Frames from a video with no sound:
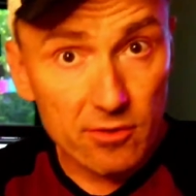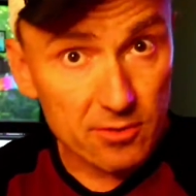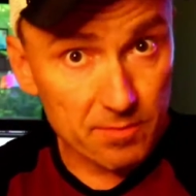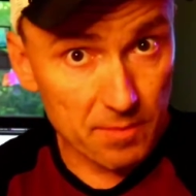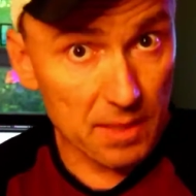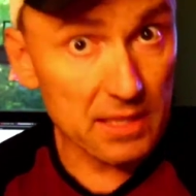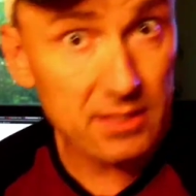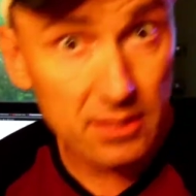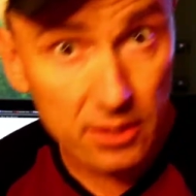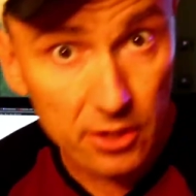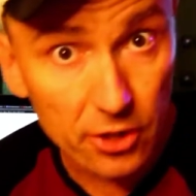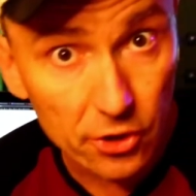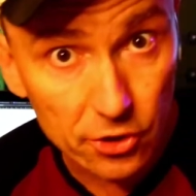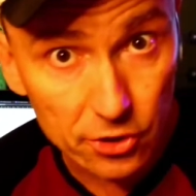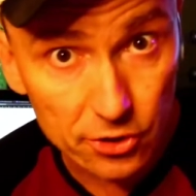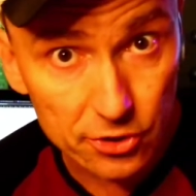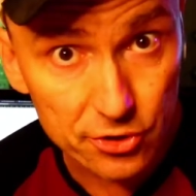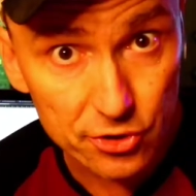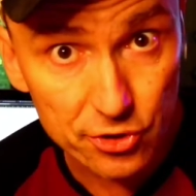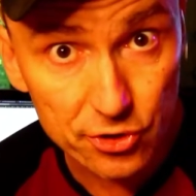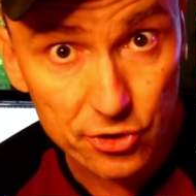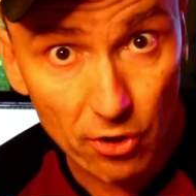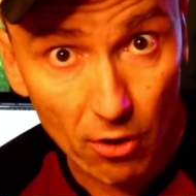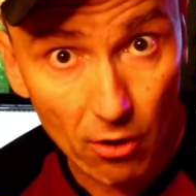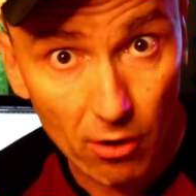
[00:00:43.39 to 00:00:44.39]
It makes it a good
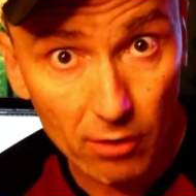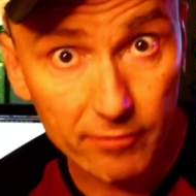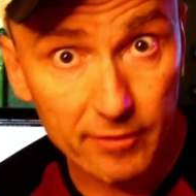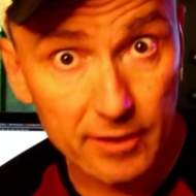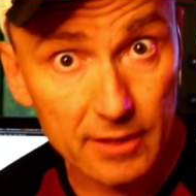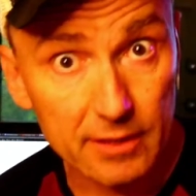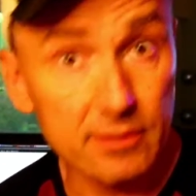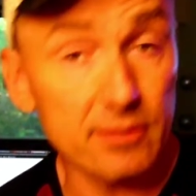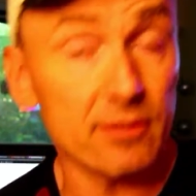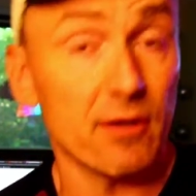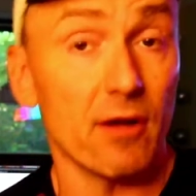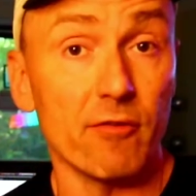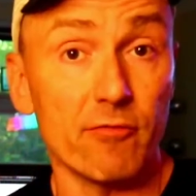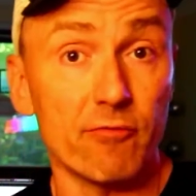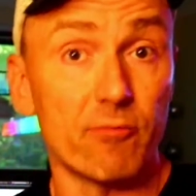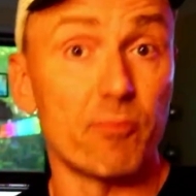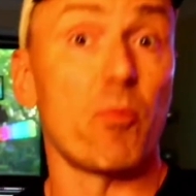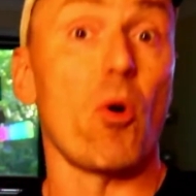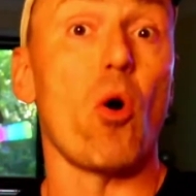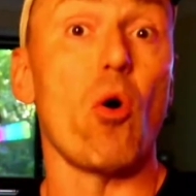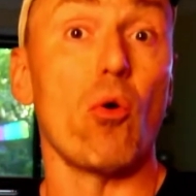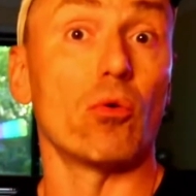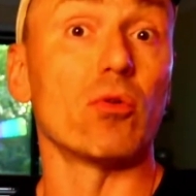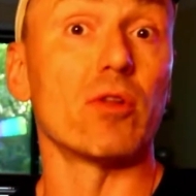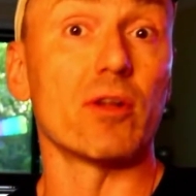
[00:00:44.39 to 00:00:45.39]
solvent of
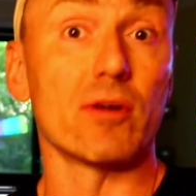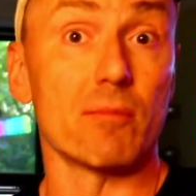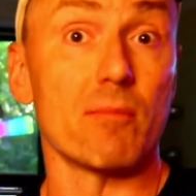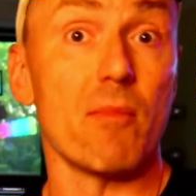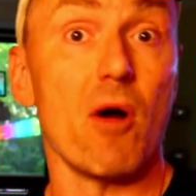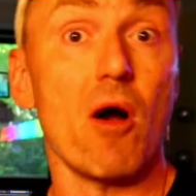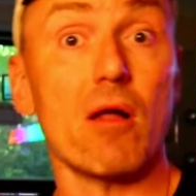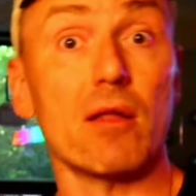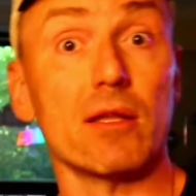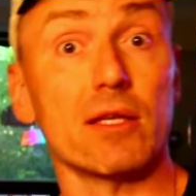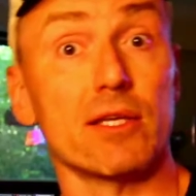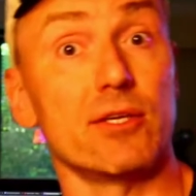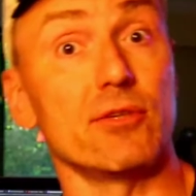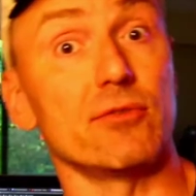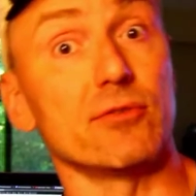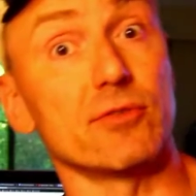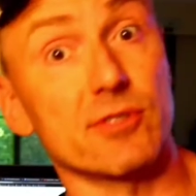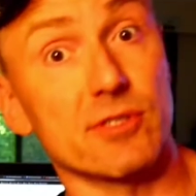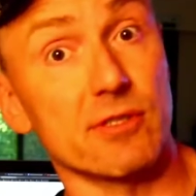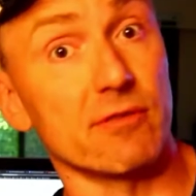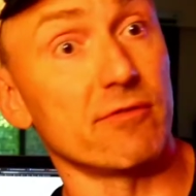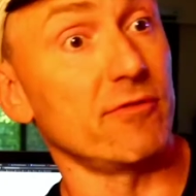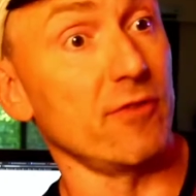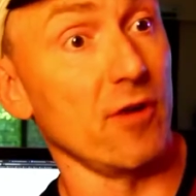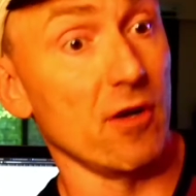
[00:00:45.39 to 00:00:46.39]
polar
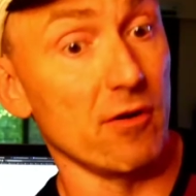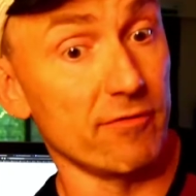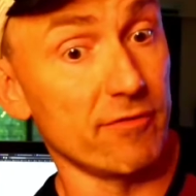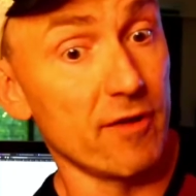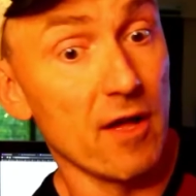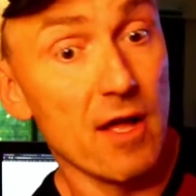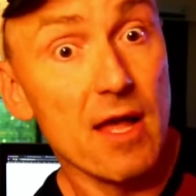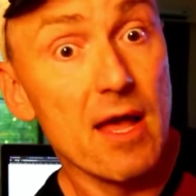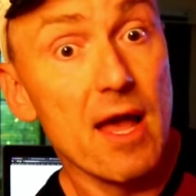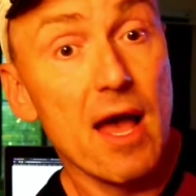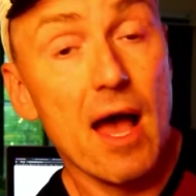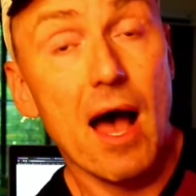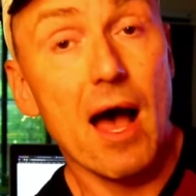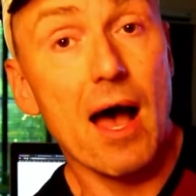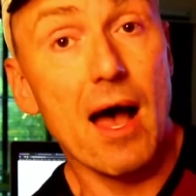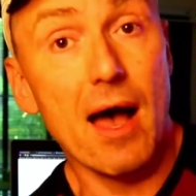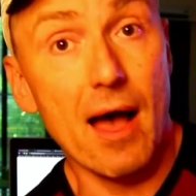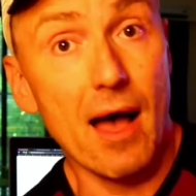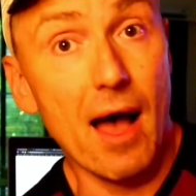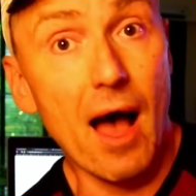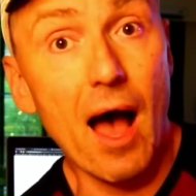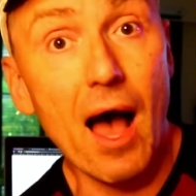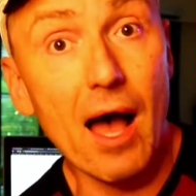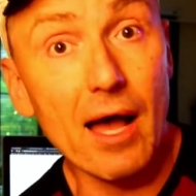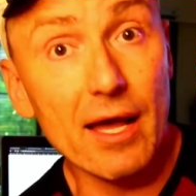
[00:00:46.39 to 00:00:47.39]
molecules, of
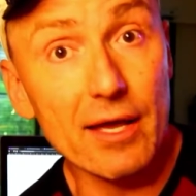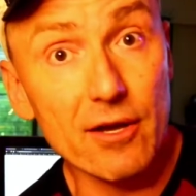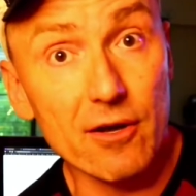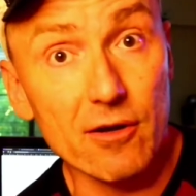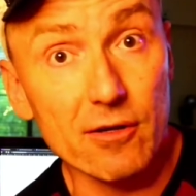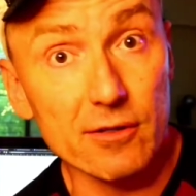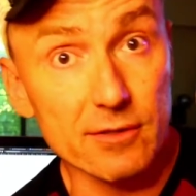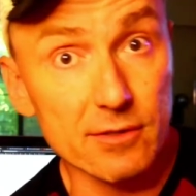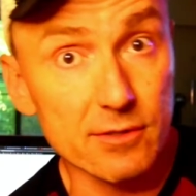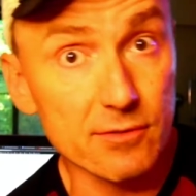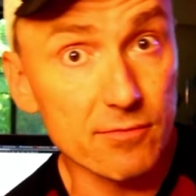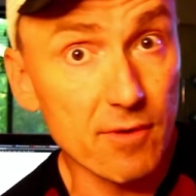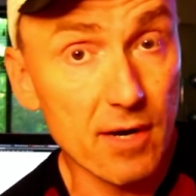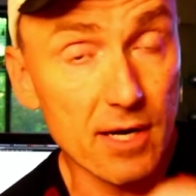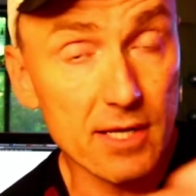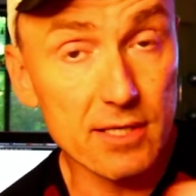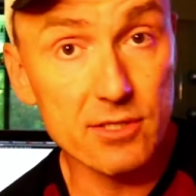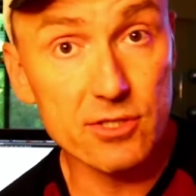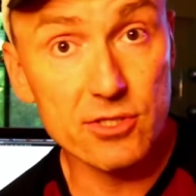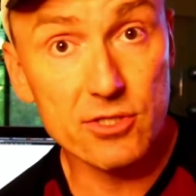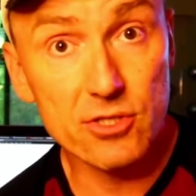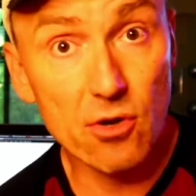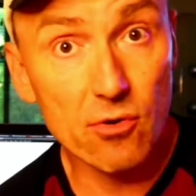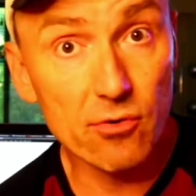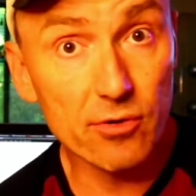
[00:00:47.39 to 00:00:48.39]
ions, right?
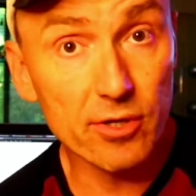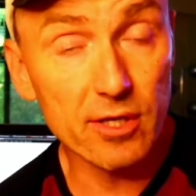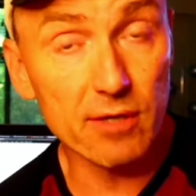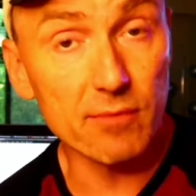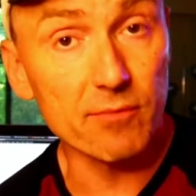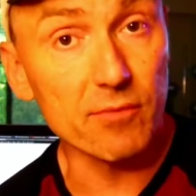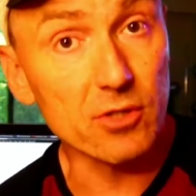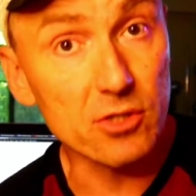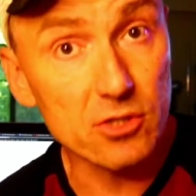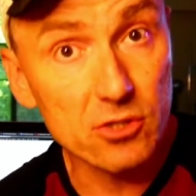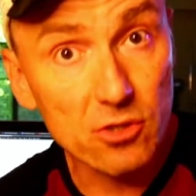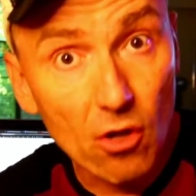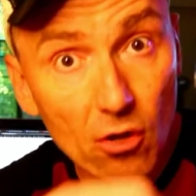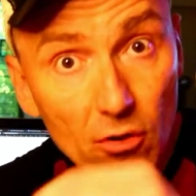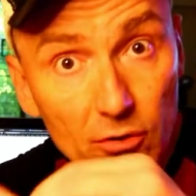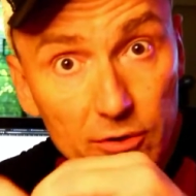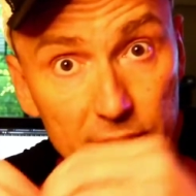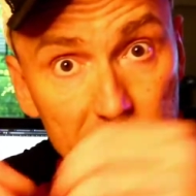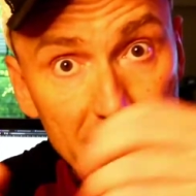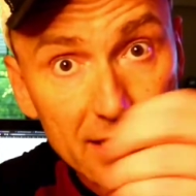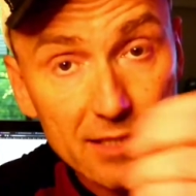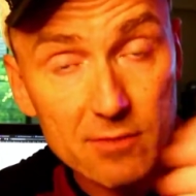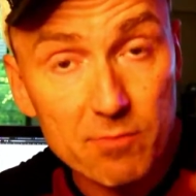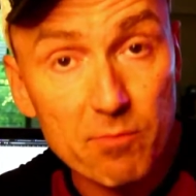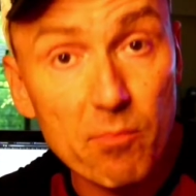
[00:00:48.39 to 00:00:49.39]
Sodium,
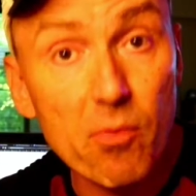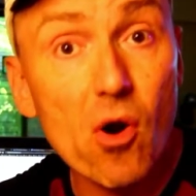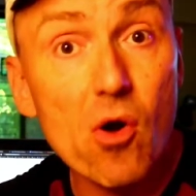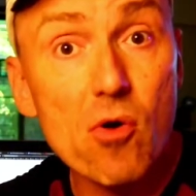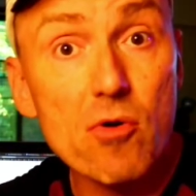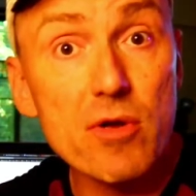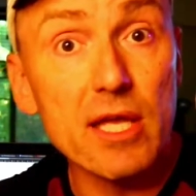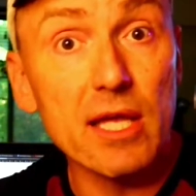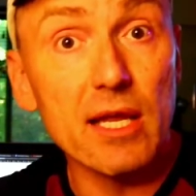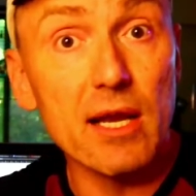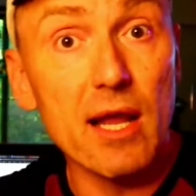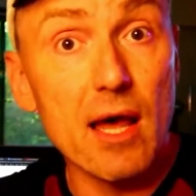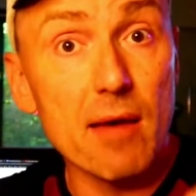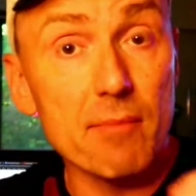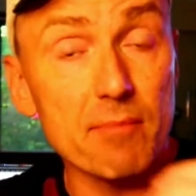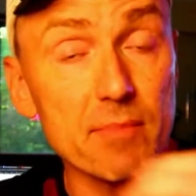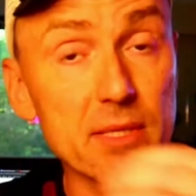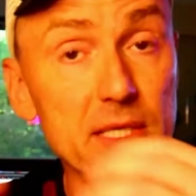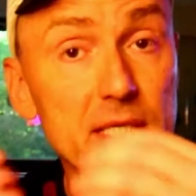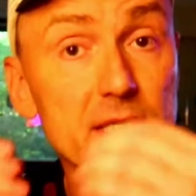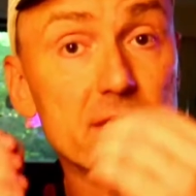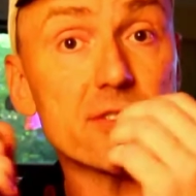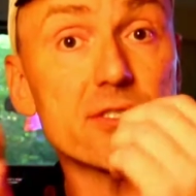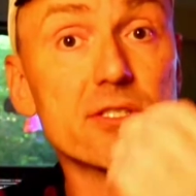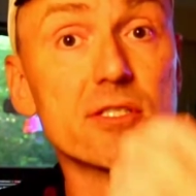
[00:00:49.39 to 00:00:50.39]
salt gets broken up
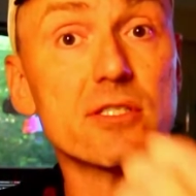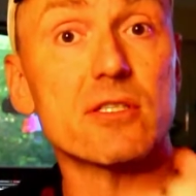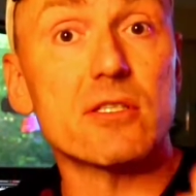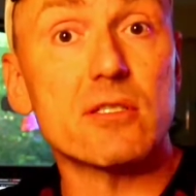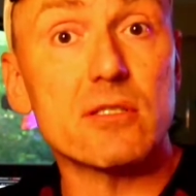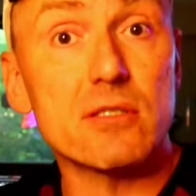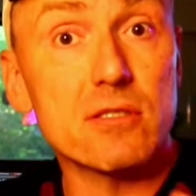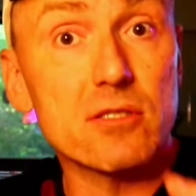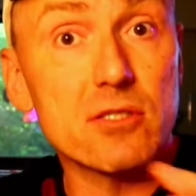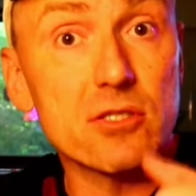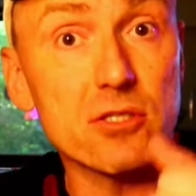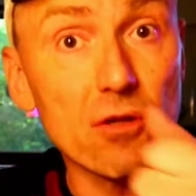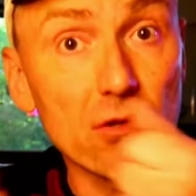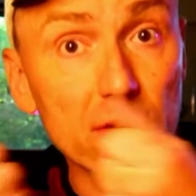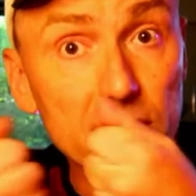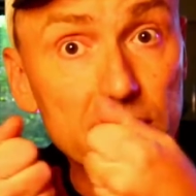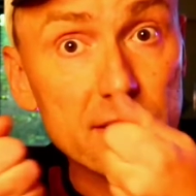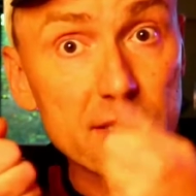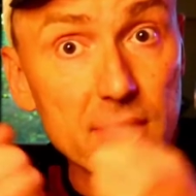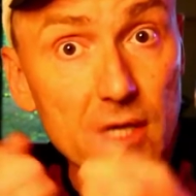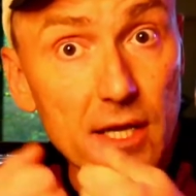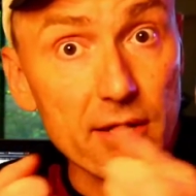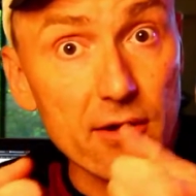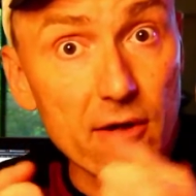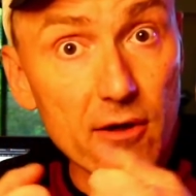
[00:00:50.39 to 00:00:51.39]
because salt
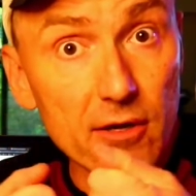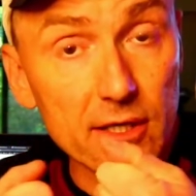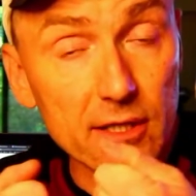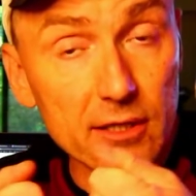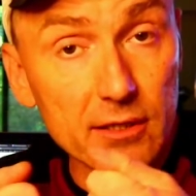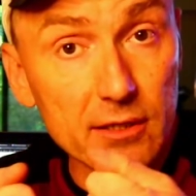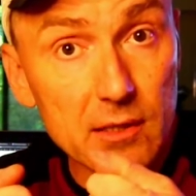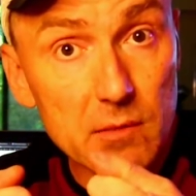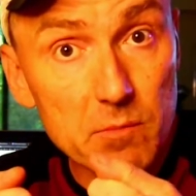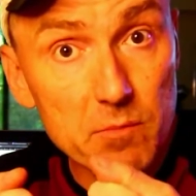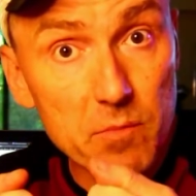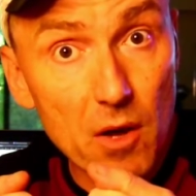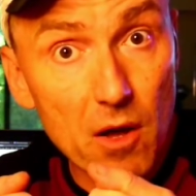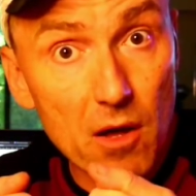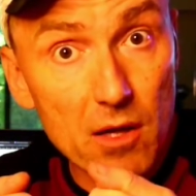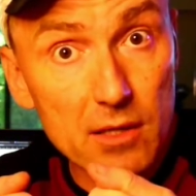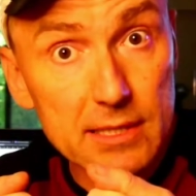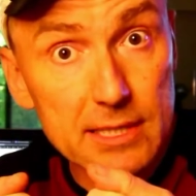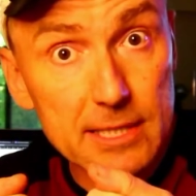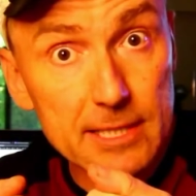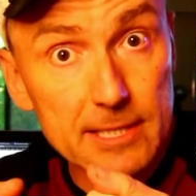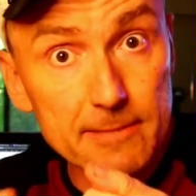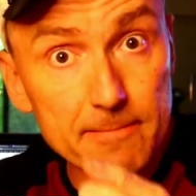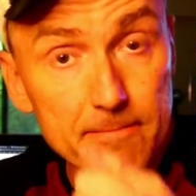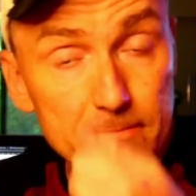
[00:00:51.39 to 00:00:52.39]
is ionically
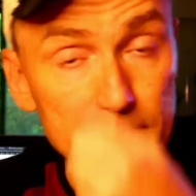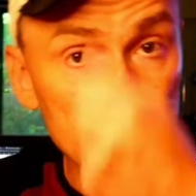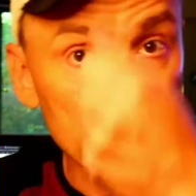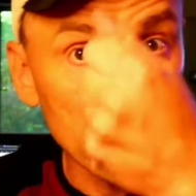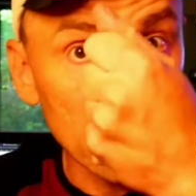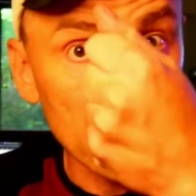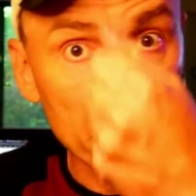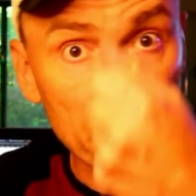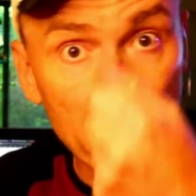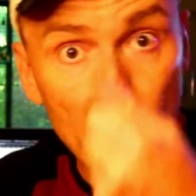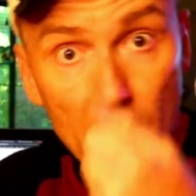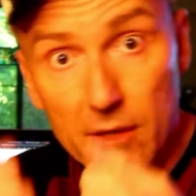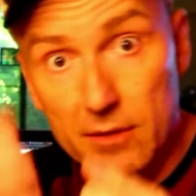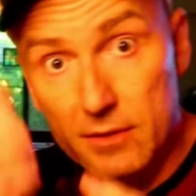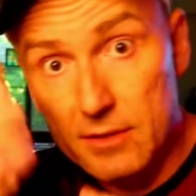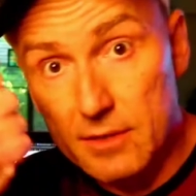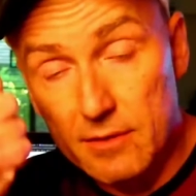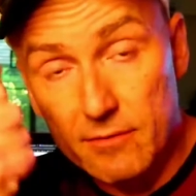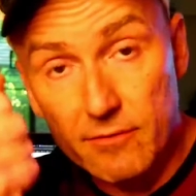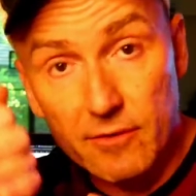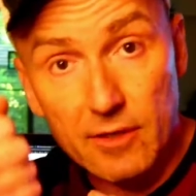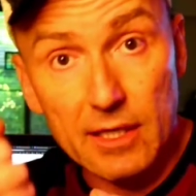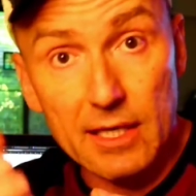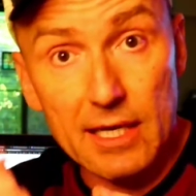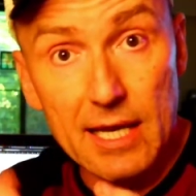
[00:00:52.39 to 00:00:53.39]
bonded. It's got a
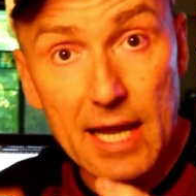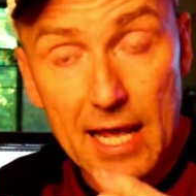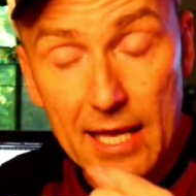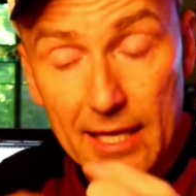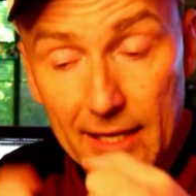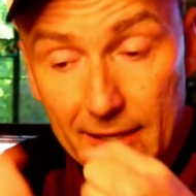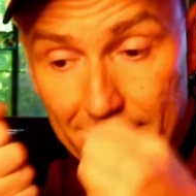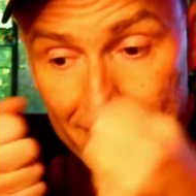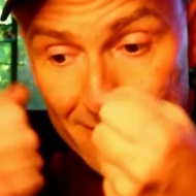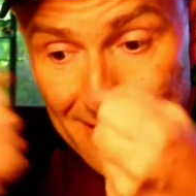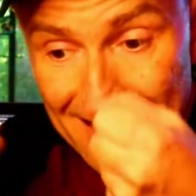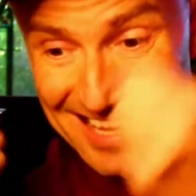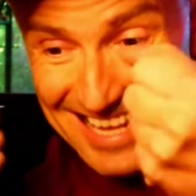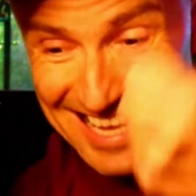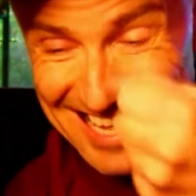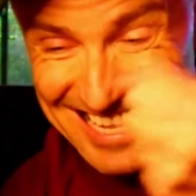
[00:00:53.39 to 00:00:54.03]
positive and a negative.